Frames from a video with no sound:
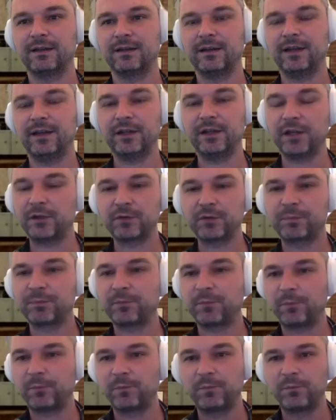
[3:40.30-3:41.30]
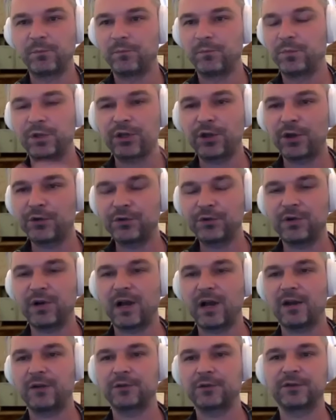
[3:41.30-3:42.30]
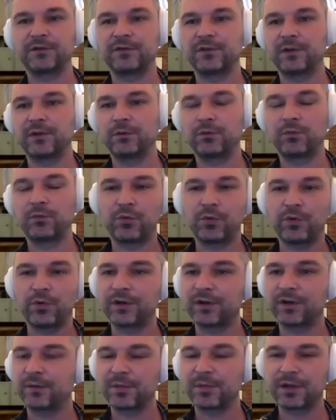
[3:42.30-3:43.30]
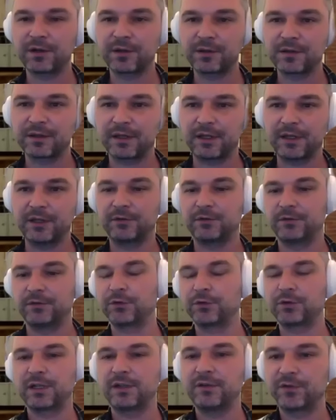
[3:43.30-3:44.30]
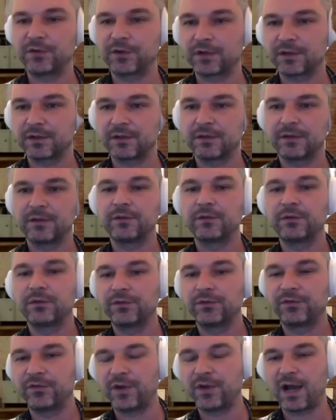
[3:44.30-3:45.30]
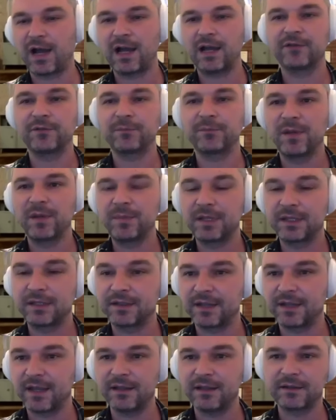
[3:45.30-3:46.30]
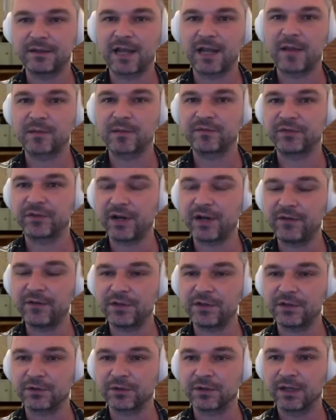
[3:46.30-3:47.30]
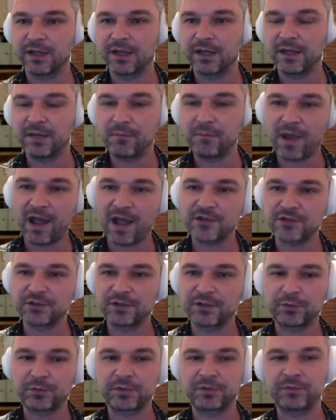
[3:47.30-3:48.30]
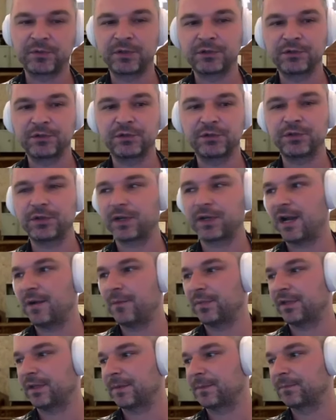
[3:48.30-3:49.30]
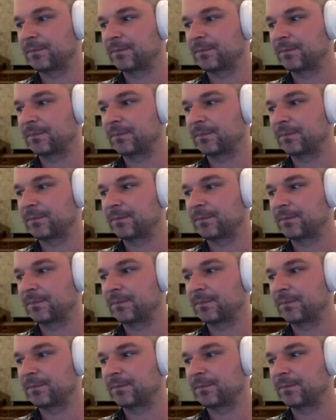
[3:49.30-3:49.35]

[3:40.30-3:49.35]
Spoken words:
It will blow you out of water because you'll convert to 5, maybe 10 times the revenue. Imagine what it will do to your company.